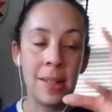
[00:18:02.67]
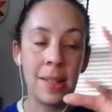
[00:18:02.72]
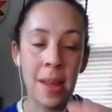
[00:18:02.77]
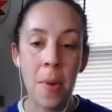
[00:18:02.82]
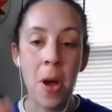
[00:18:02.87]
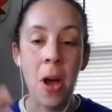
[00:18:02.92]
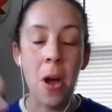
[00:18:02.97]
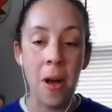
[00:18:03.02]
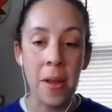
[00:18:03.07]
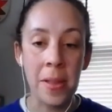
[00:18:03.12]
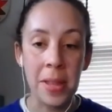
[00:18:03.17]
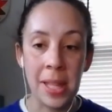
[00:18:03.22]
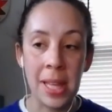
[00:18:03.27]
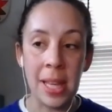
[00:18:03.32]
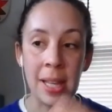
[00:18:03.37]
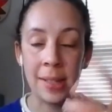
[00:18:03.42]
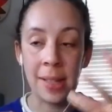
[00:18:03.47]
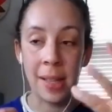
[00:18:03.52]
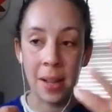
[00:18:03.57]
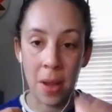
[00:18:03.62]
They want all the things
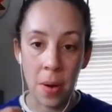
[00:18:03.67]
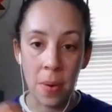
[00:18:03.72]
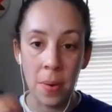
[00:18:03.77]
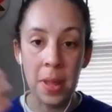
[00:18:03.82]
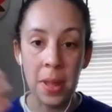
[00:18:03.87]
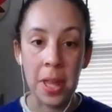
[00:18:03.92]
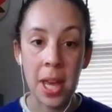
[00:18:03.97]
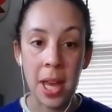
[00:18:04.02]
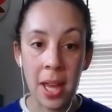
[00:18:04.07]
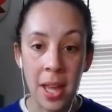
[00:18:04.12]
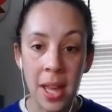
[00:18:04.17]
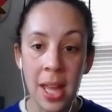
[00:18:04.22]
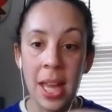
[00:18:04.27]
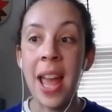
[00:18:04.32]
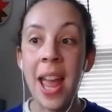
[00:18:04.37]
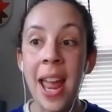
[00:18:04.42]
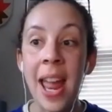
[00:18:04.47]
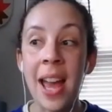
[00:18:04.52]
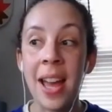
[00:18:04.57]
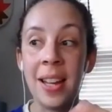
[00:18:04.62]
that go with it.
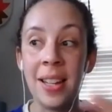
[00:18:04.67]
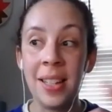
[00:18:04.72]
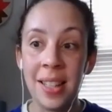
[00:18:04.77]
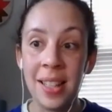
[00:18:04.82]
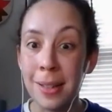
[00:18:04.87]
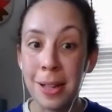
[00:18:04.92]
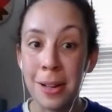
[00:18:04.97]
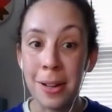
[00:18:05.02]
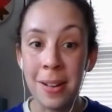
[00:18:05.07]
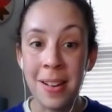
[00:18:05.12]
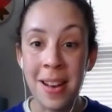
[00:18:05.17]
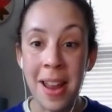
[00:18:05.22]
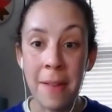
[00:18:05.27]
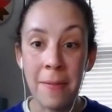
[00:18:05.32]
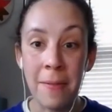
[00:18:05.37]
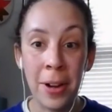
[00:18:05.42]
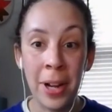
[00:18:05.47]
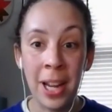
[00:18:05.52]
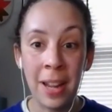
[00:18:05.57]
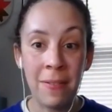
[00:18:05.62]
And they're
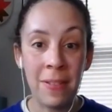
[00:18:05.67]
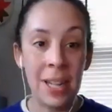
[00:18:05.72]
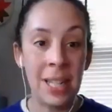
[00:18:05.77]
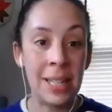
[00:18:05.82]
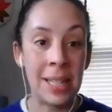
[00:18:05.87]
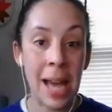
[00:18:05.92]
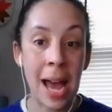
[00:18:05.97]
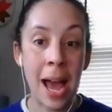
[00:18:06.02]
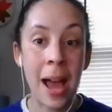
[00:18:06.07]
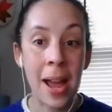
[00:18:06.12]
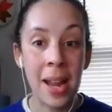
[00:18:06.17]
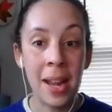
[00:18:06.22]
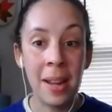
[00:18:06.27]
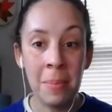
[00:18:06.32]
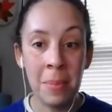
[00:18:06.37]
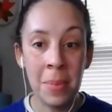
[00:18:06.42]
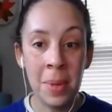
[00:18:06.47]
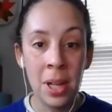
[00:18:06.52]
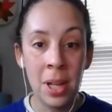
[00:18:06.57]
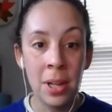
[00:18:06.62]
never given
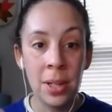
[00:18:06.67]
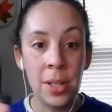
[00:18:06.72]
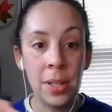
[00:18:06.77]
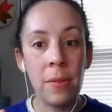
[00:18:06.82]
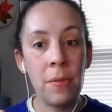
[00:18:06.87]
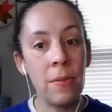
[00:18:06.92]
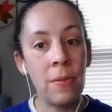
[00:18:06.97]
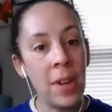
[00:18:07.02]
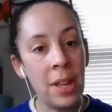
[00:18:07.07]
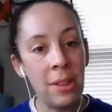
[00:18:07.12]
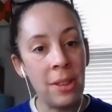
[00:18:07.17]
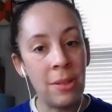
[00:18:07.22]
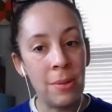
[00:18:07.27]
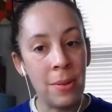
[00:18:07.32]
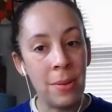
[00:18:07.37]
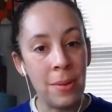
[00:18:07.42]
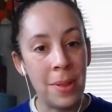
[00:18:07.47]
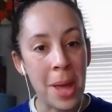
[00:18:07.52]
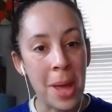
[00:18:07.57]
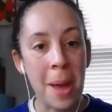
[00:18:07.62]
time to read
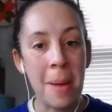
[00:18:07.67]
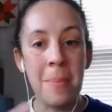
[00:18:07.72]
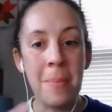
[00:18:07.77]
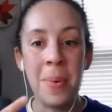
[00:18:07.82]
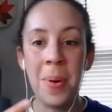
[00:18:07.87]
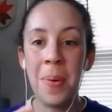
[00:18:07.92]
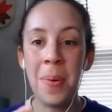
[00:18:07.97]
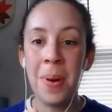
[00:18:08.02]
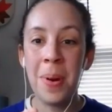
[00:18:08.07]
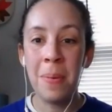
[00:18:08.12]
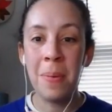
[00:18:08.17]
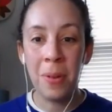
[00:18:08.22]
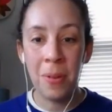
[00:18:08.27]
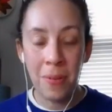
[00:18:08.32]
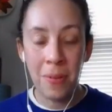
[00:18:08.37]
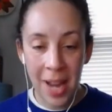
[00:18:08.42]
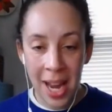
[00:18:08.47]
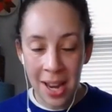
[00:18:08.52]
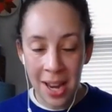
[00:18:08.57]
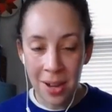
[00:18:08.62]
through them or
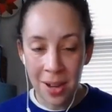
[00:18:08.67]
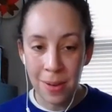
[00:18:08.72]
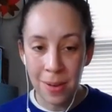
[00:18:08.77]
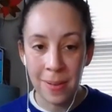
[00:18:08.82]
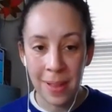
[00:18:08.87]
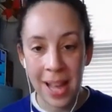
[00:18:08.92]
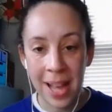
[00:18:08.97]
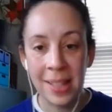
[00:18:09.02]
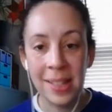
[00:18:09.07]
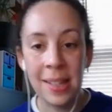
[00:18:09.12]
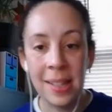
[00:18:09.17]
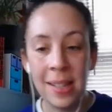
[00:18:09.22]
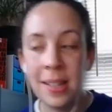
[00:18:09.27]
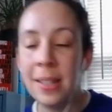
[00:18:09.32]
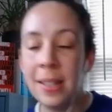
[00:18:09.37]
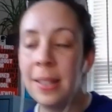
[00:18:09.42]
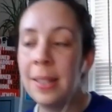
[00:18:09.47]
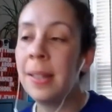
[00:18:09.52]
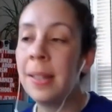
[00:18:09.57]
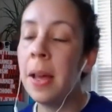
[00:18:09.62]
create new
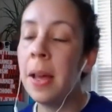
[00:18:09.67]
lessons.